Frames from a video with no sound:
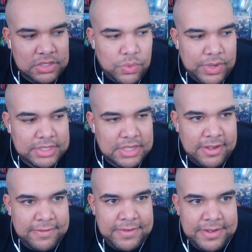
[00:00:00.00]
twist
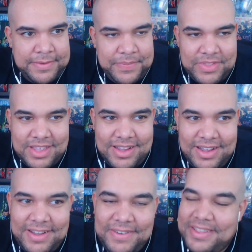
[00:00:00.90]
of
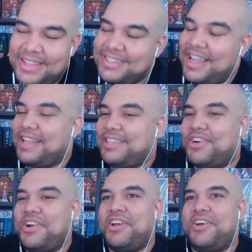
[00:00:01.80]
this guy
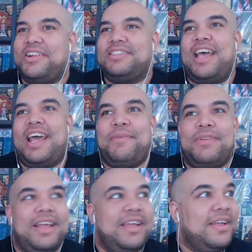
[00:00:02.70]
turning on his dad and be
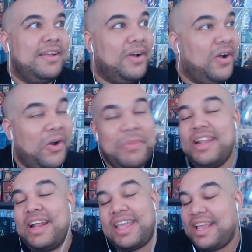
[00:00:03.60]
like, oh
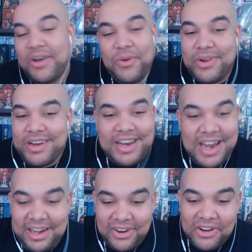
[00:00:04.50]
man, I can't hold it in
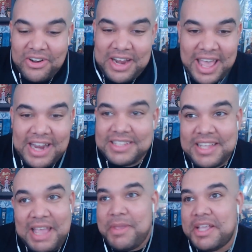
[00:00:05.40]
any longer. Dad, this
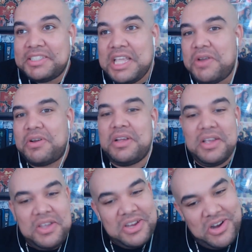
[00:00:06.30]
can't be a secret.
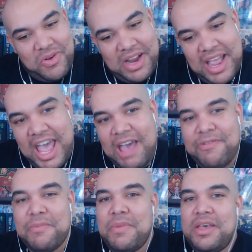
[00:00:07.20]
You're donating
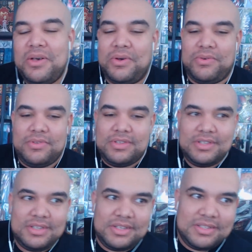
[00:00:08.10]
$500,000
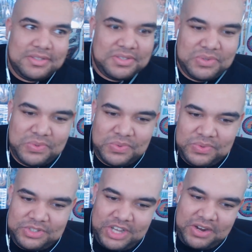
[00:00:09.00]
to
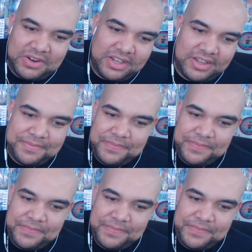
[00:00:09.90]
charity.